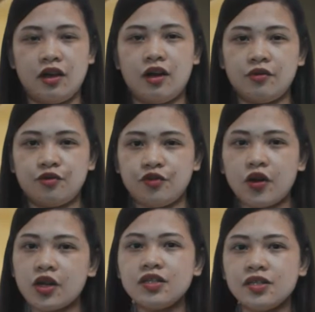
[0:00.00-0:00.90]

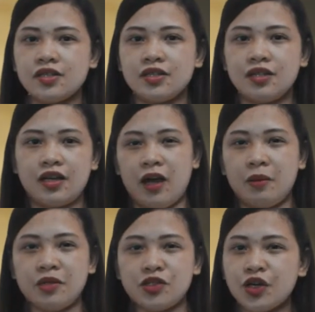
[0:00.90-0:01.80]
First,
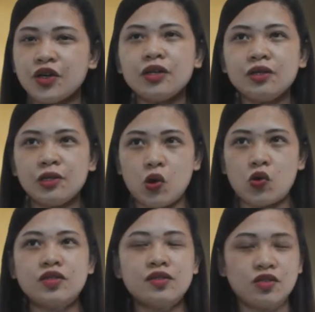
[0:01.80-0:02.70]
a material
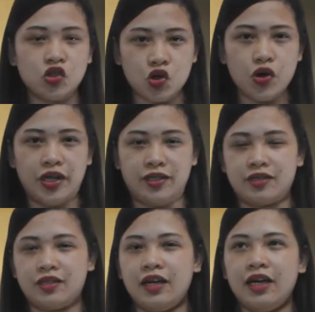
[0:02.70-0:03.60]
closed
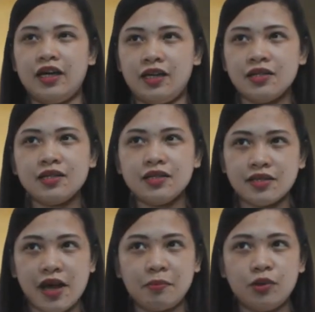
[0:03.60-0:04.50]
joint is an
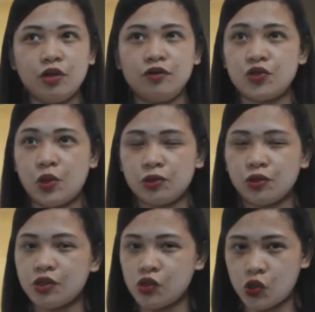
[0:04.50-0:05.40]
example of
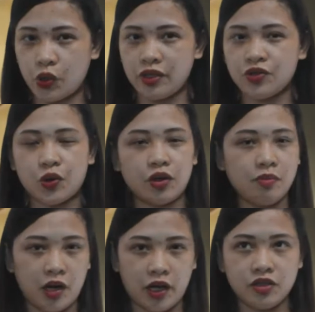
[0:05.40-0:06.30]
soldered joints or
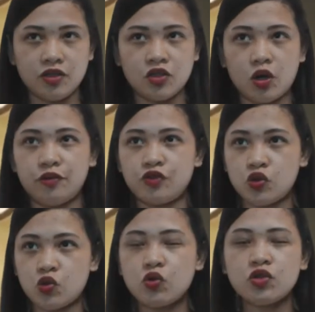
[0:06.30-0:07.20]
bonds of
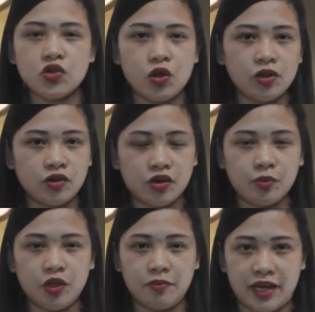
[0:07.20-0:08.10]
two
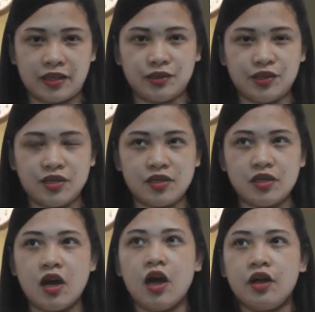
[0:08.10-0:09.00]
solderable metals.
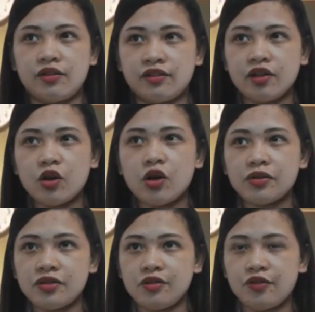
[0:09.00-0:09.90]
There
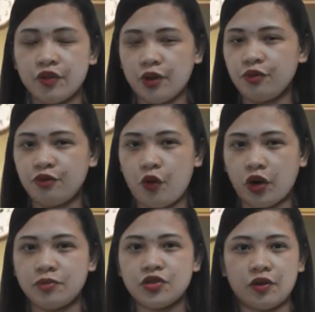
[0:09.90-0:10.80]
are different
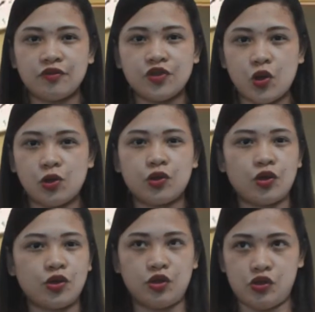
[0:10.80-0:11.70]
forms of
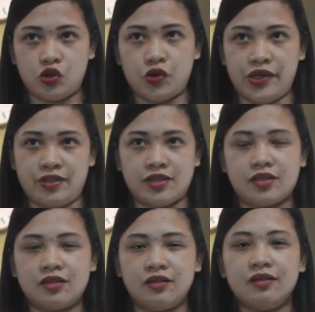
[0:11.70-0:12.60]
soldered
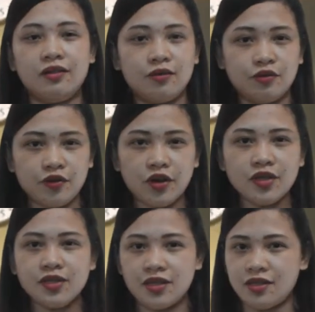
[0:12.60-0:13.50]
joints.
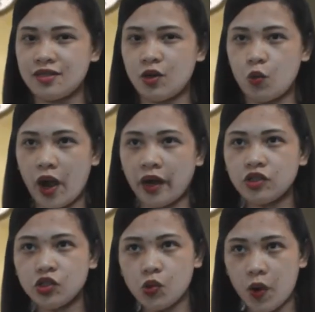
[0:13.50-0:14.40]
First is the
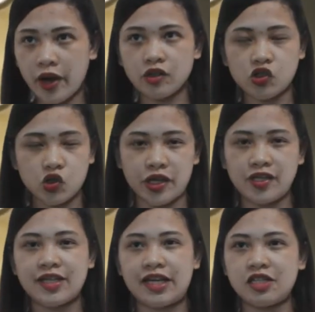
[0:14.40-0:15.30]
wire-to-wire
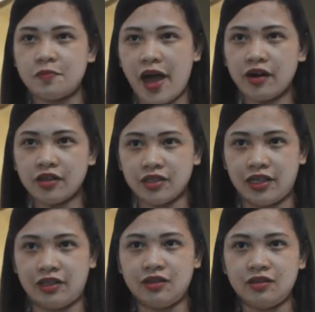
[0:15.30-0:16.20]
joints as
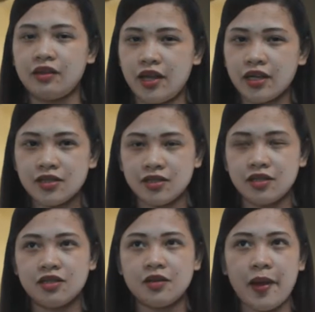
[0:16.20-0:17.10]
parallel. Next
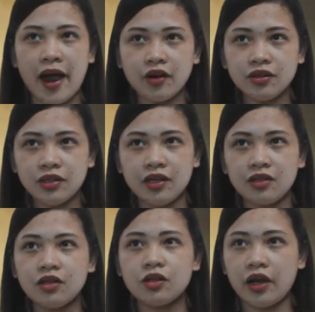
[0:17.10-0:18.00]
is the
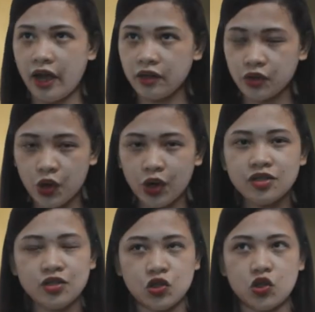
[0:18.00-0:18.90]
parallel and
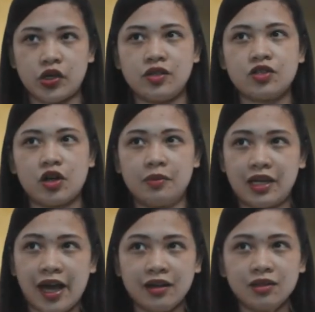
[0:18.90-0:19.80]
cross joints are
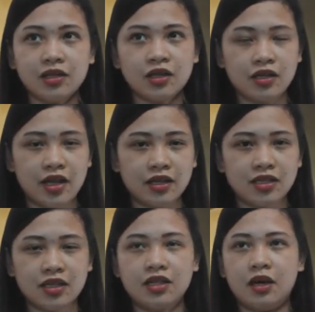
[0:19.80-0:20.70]
mechanically
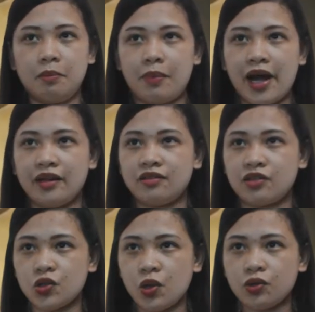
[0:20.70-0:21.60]
connected by
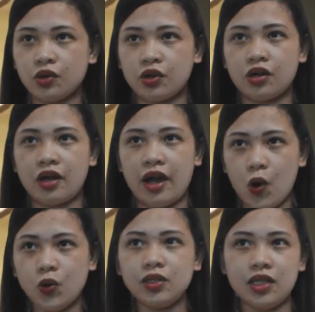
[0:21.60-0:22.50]
the solder
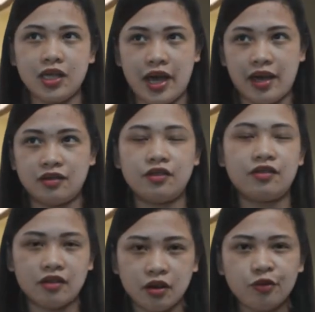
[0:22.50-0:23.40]
only
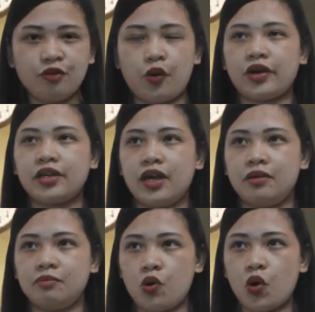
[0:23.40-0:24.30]
and therefore
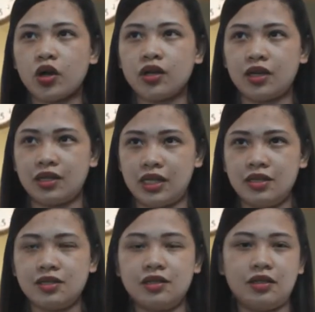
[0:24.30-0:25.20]
can more
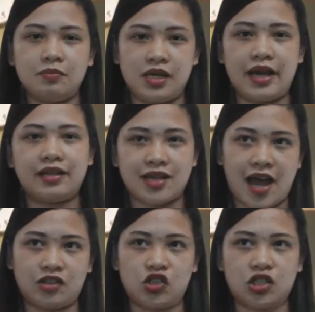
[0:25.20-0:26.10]
easily be
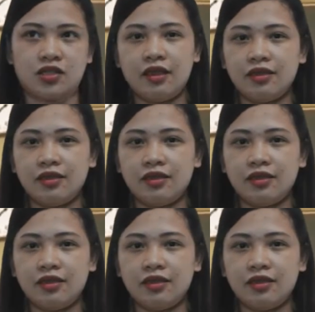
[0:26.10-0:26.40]
attached.